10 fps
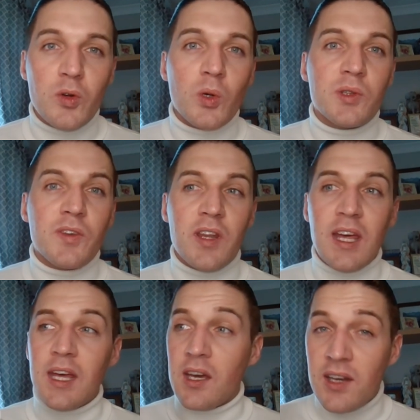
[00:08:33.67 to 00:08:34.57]
of course, for
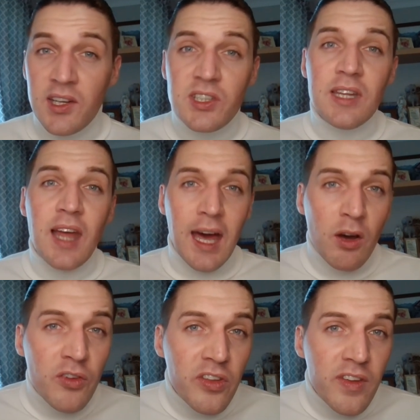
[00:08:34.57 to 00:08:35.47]
the conditioning, the
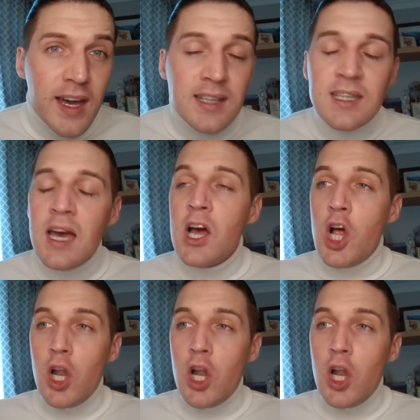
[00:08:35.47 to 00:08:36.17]
health effect,